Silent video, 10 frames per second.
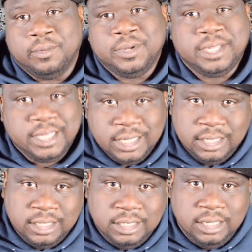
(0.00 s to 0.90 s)
we can get
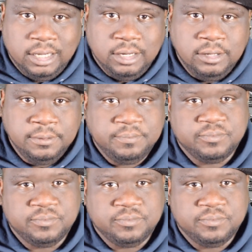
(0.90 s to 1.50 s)
it in there,